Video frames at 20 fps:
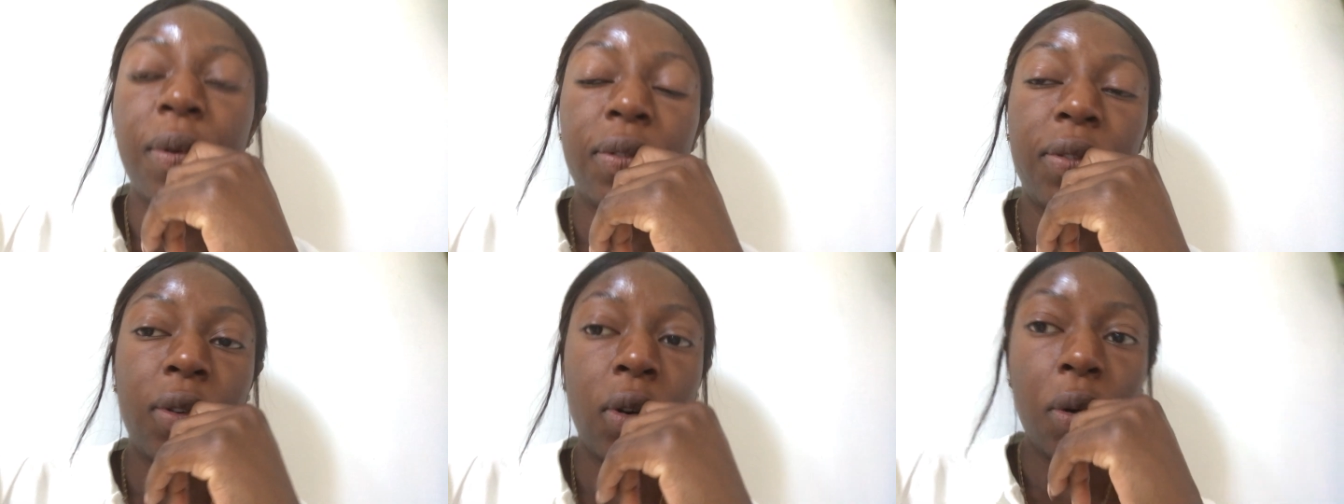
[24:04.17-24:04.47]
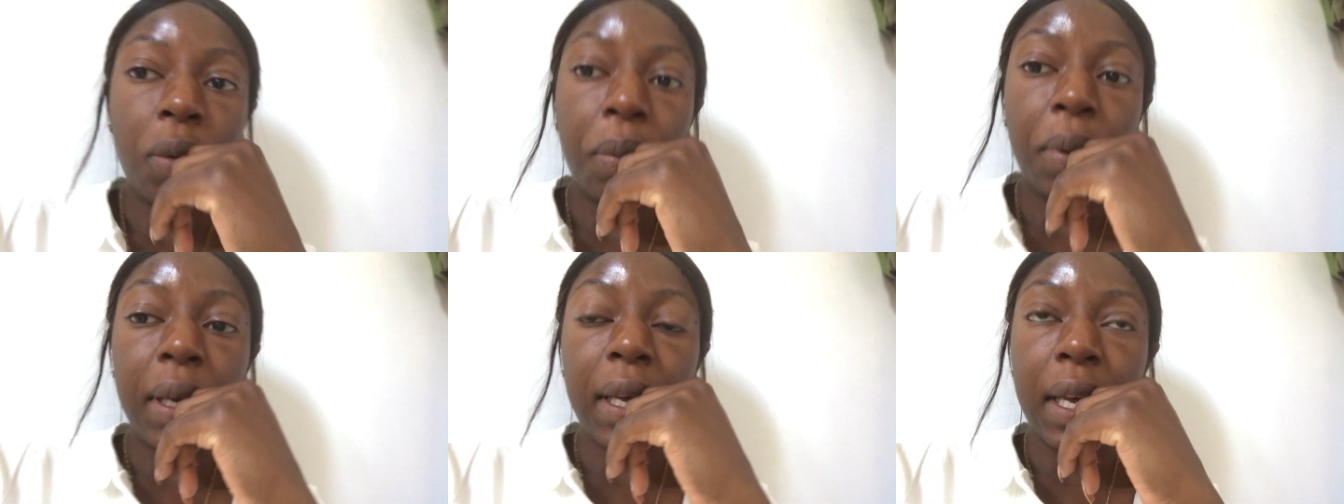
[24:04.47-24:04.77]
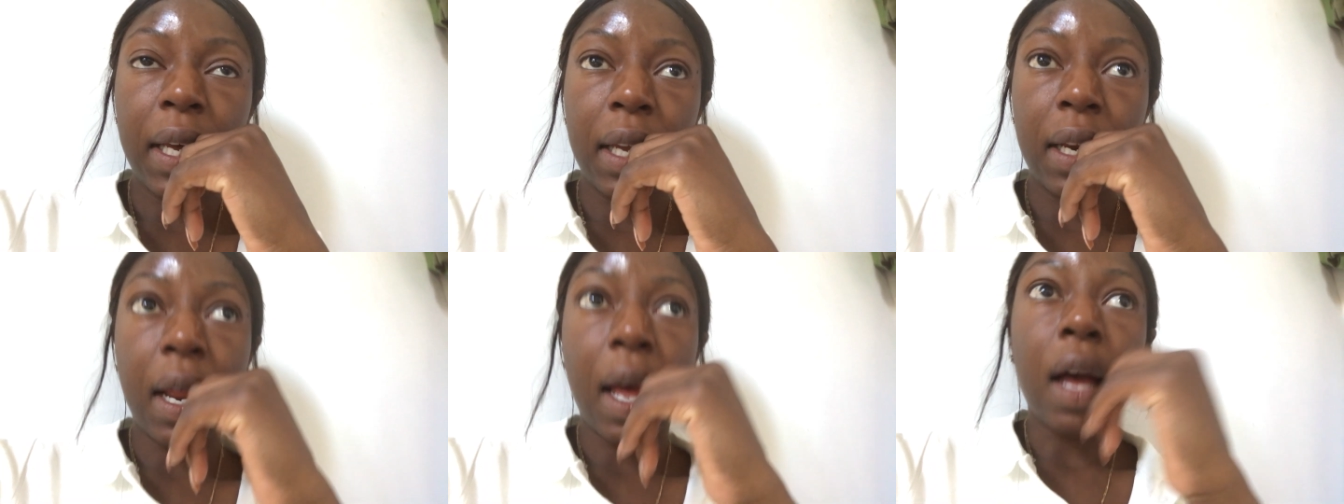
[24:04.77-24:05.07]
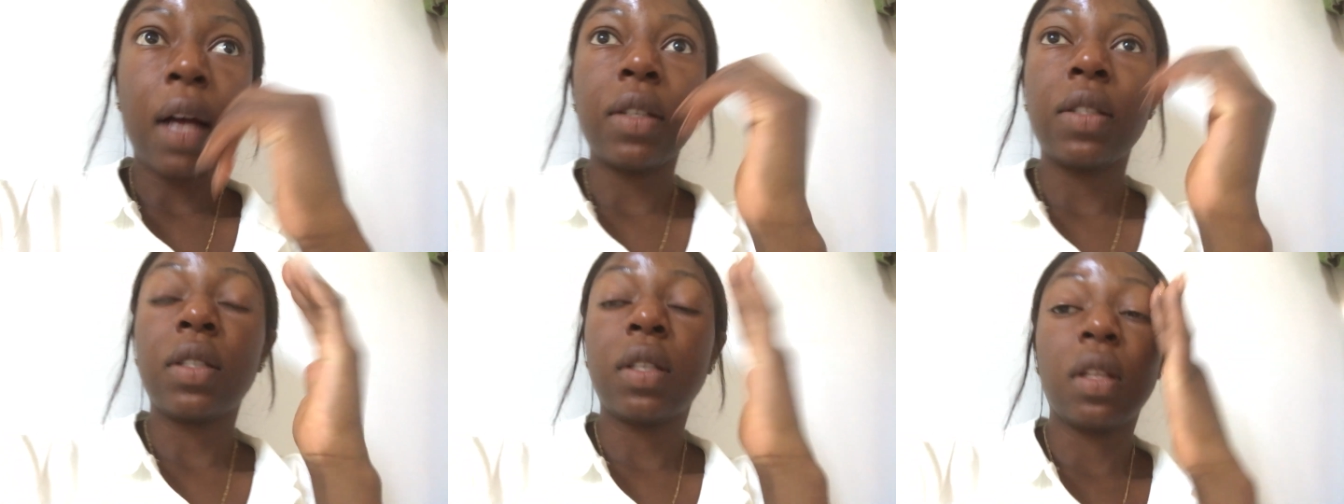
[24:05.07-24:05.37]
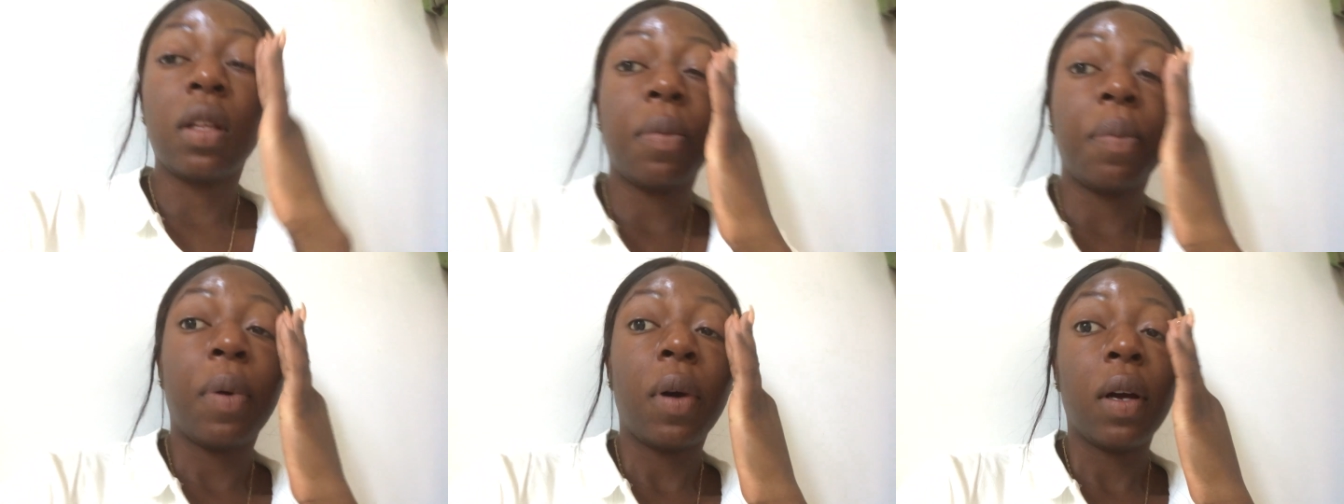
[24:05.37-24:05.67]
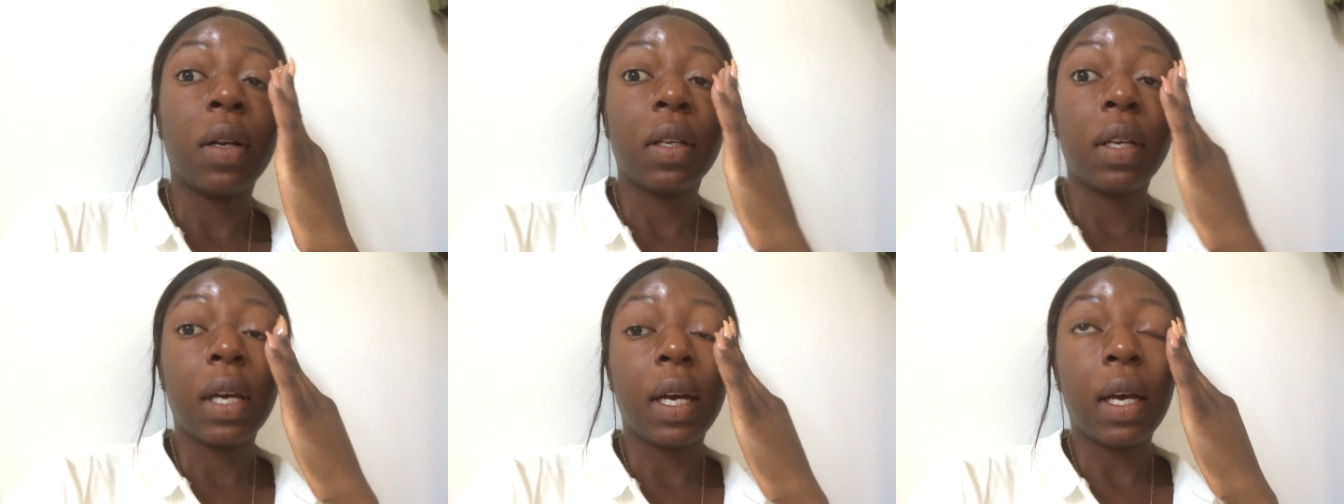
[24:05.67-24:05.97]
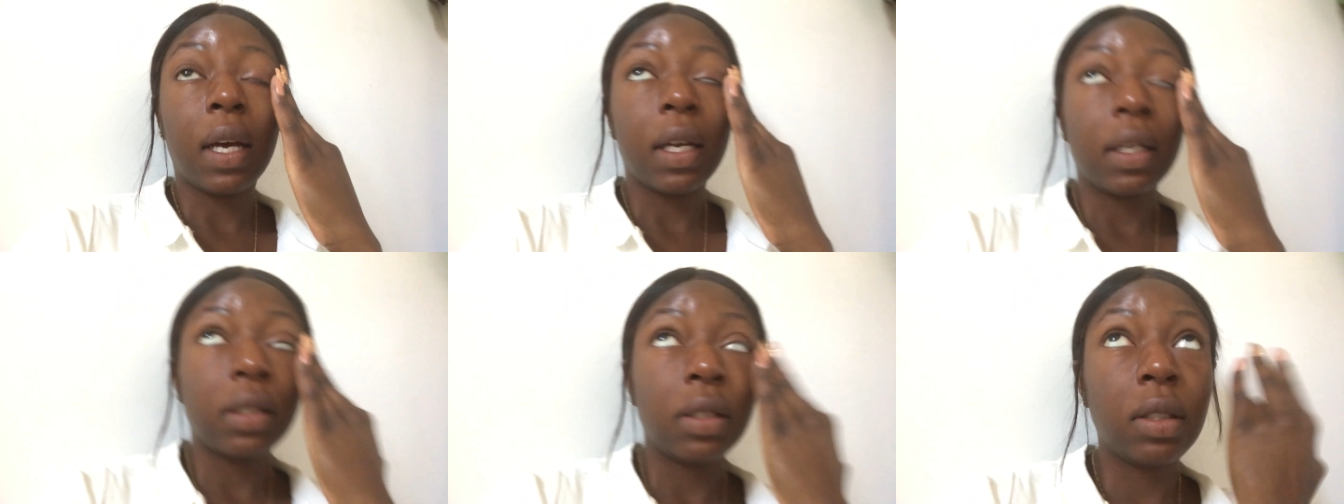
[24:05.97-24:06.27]
before we head out to the
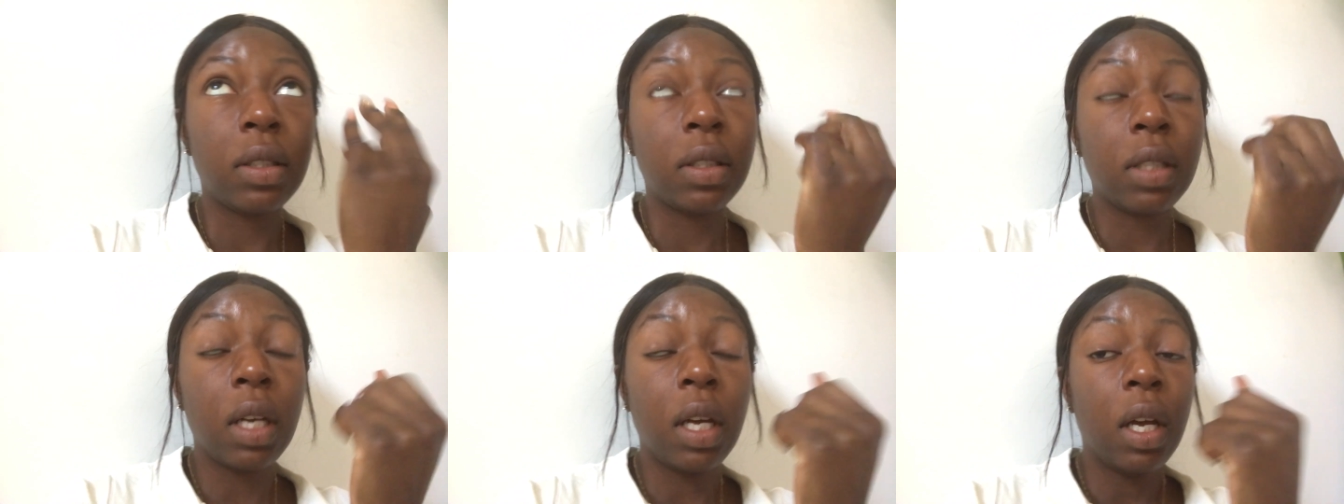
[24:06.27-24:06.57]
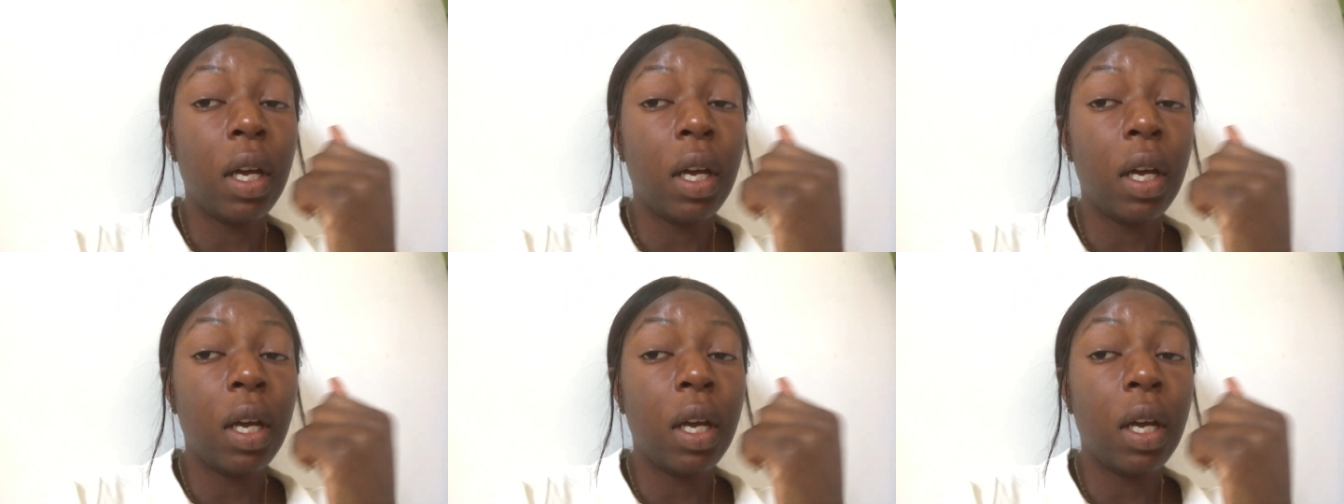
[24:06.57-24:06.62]
podcast